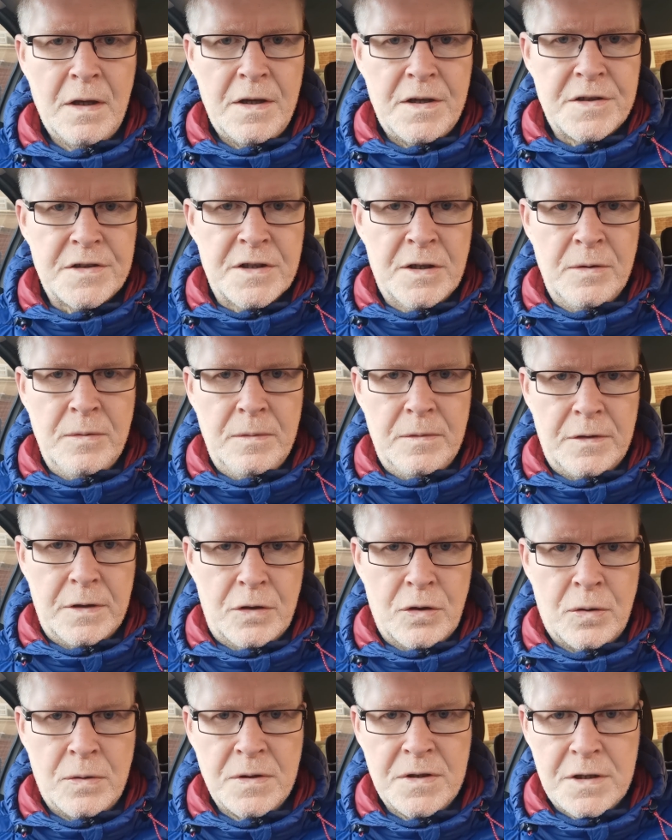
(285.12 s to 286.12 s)
So the
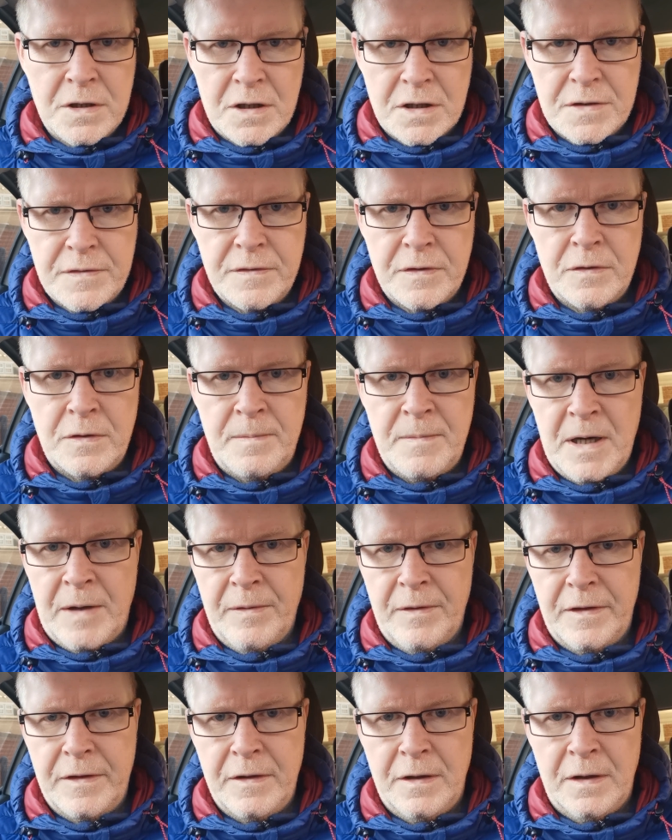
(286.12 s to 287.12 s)
course lasts for a
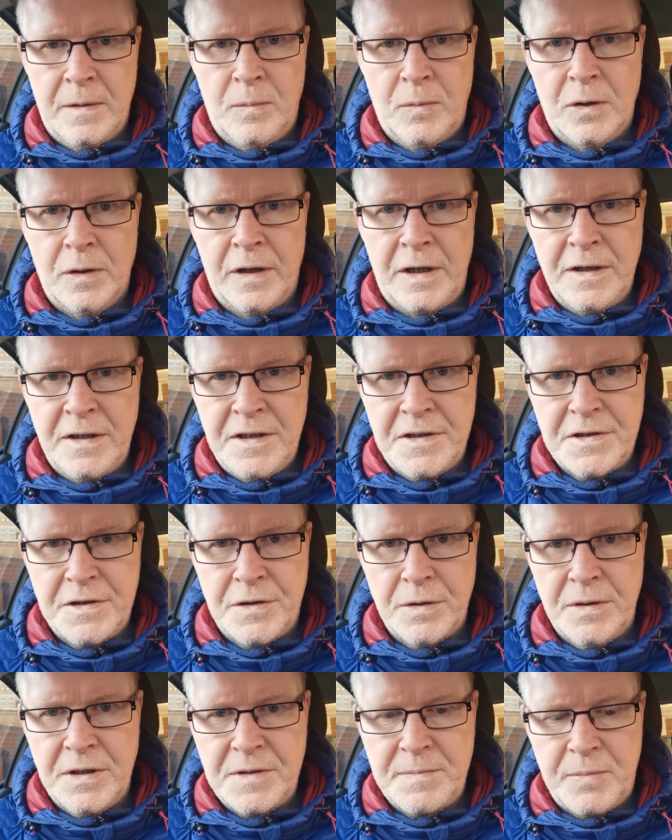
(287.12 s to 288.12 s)
month, and what they need to
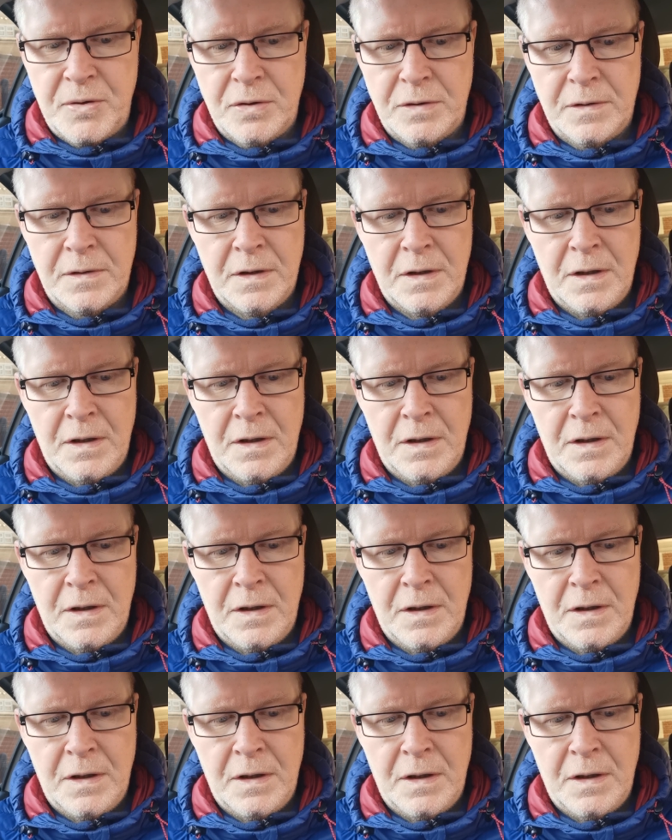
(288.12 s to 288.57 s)
do is put